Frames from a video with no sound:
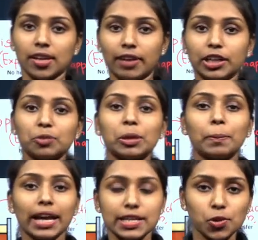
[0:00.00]
What do you mean
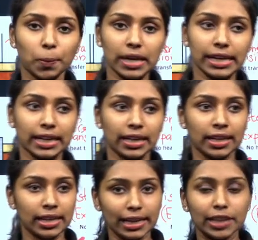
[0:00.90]
by isobaric?
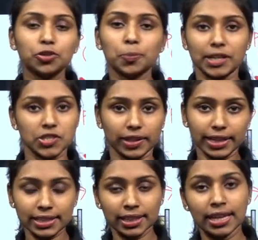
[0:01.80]
Related to pressure,
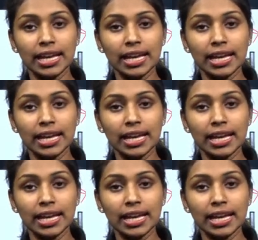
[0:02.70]
right?